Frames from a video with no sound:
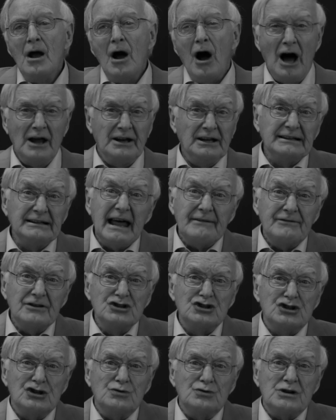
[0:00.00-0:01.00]
On 11
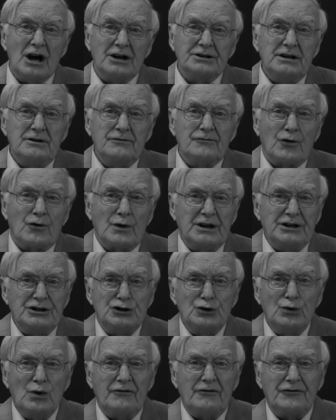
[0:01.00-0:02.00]
June
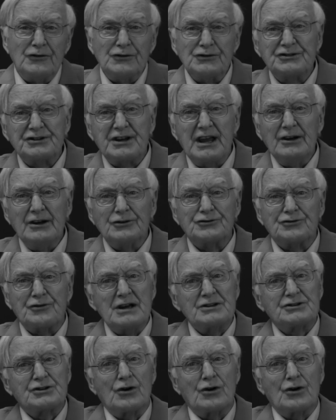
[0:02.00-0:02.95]
1942, a full-scale dress